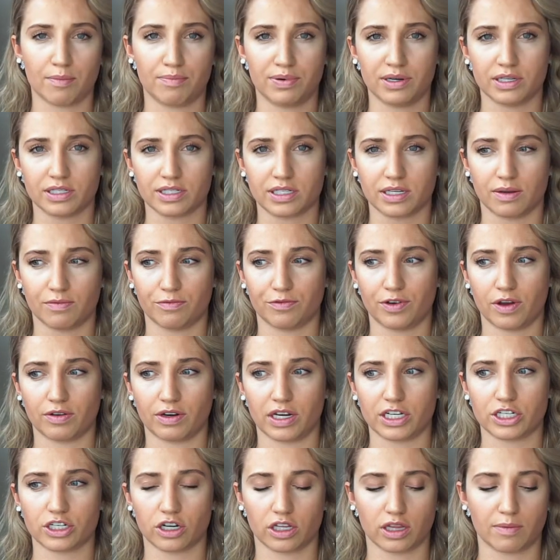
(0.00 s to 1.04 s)
put some
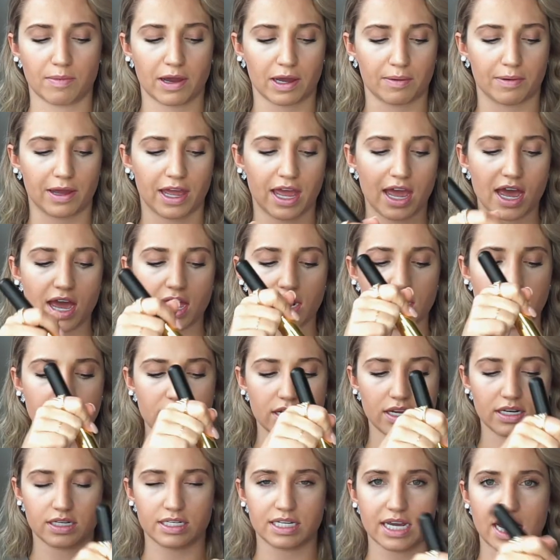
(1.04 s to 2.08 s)
foundation on the back of my hand,
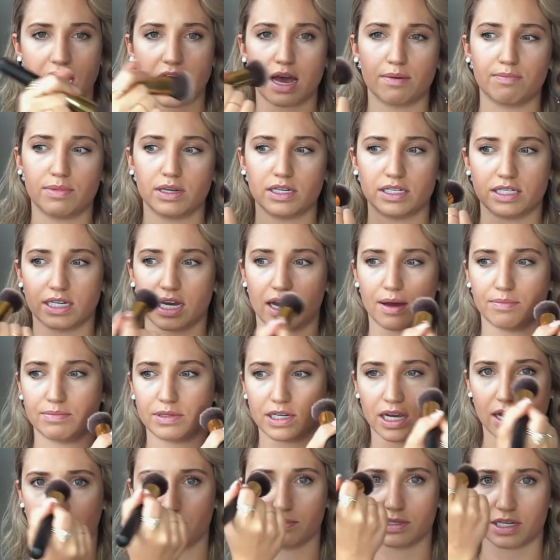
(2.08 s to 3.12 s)
dab, dab,
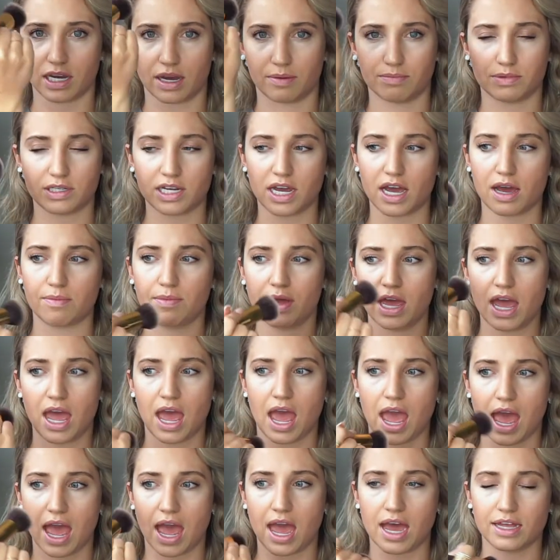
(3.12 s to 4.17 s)
dab, dab, dab,
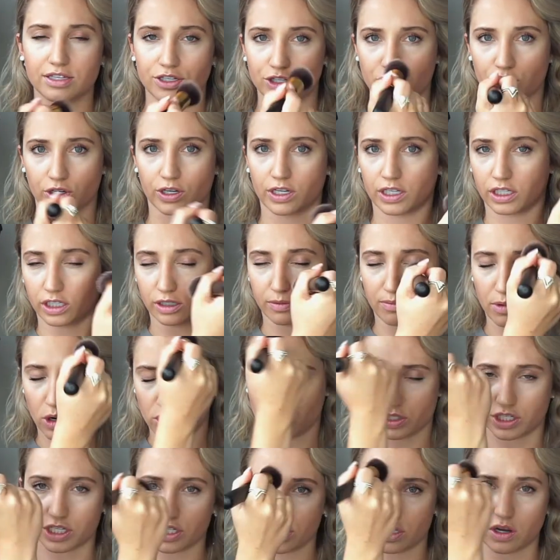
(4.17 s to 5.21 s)
and circular
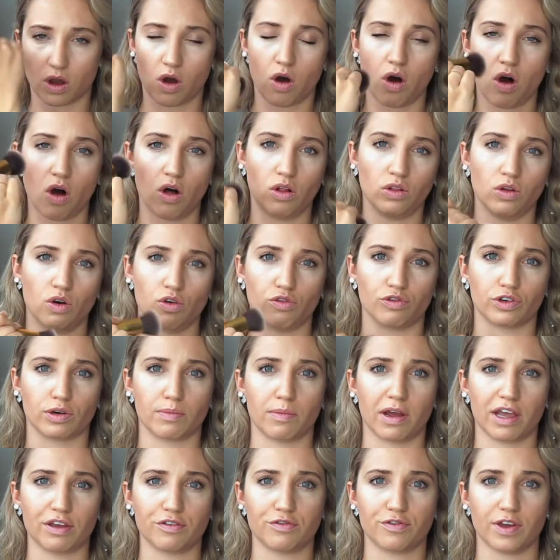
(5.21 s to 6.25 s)
motions all over
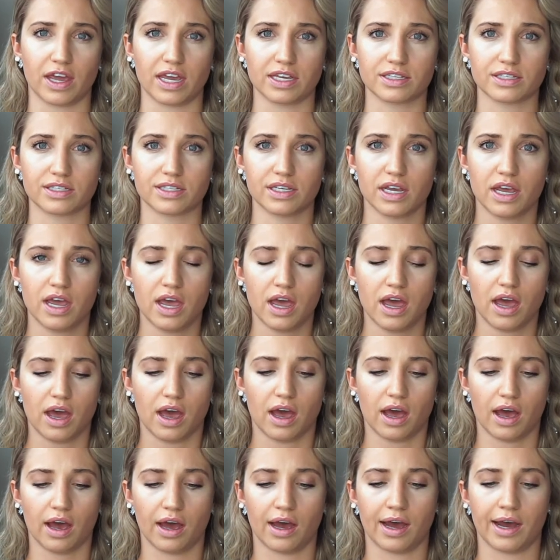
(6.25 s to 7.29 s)
my face.
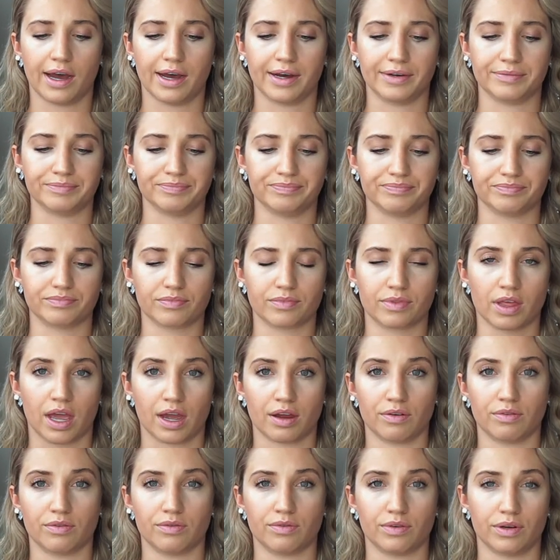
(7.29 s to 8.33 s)

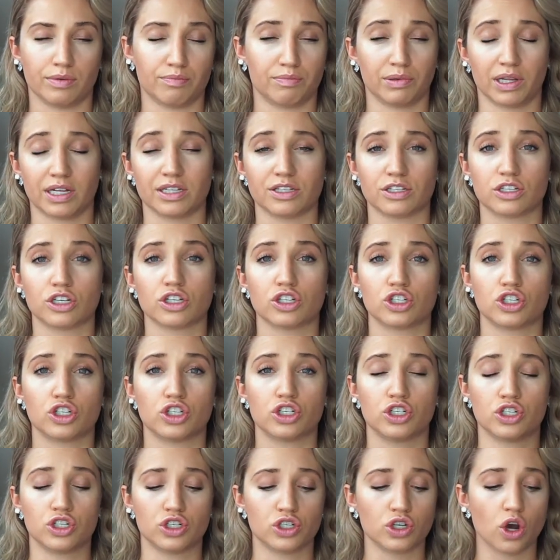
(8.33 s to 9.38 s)
That it blends
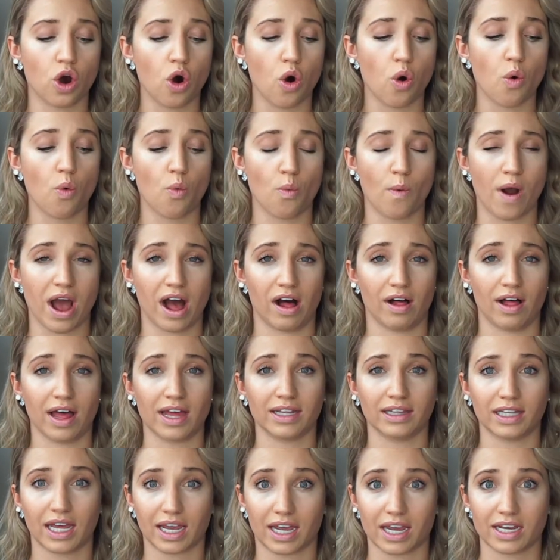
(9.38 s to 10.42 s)
so well.
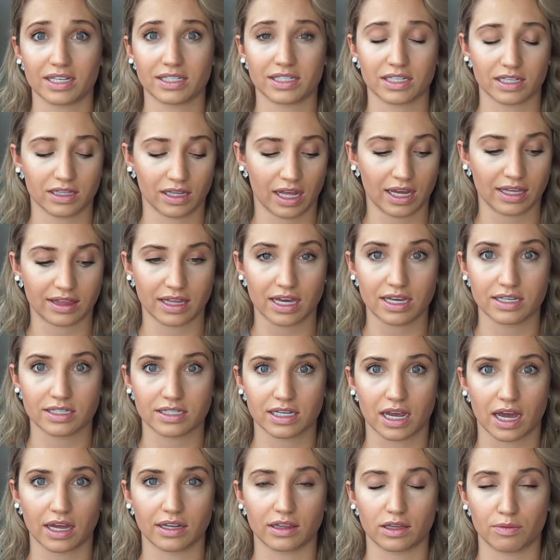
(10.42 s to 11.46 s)
And like they
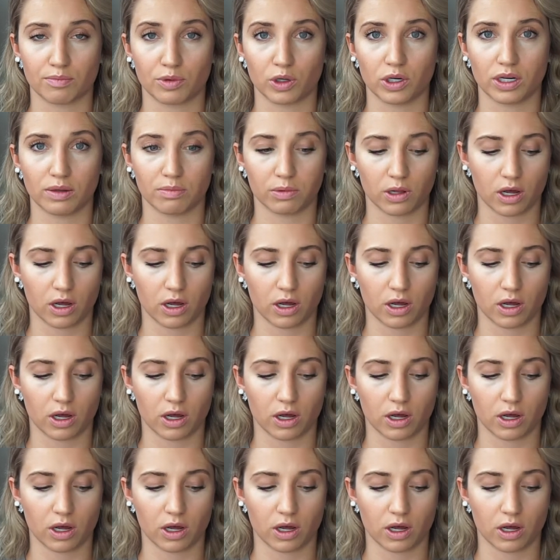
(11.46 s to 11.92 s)
said, the beauty